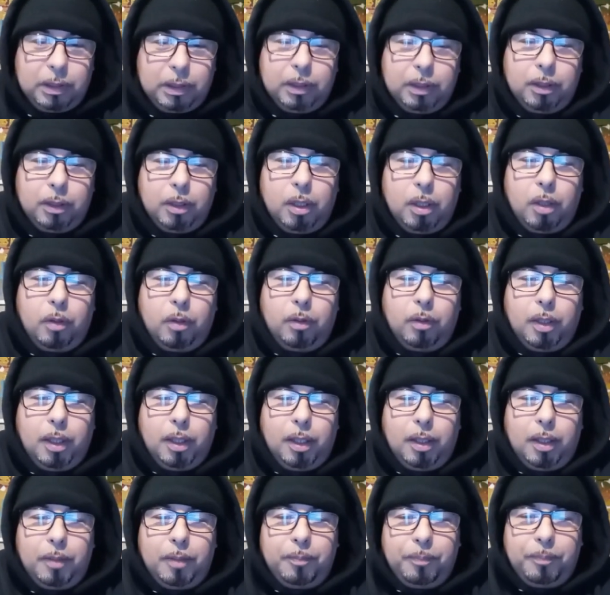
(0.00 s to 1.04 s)
You
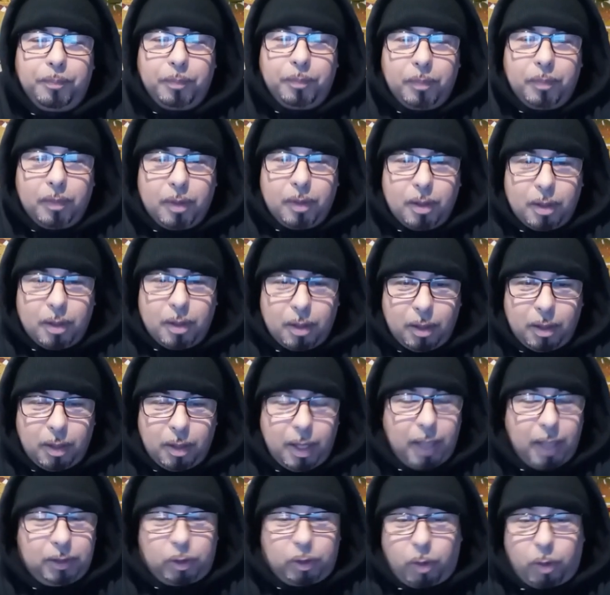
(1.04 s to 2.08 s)
know,
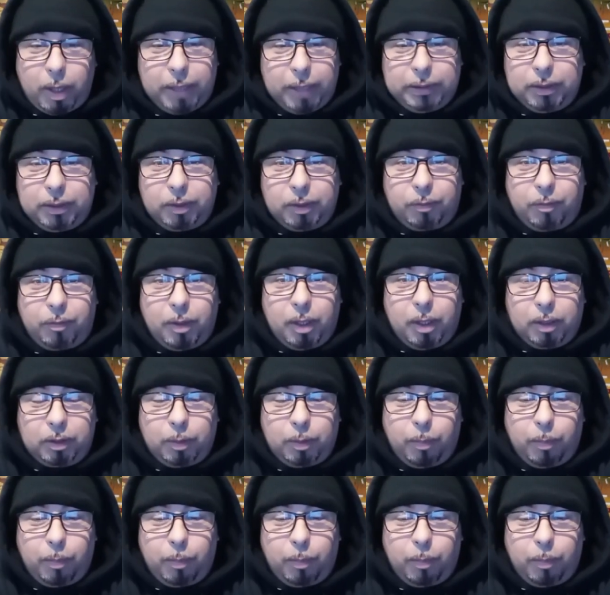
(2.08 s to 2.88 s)
that's crazy as fuck.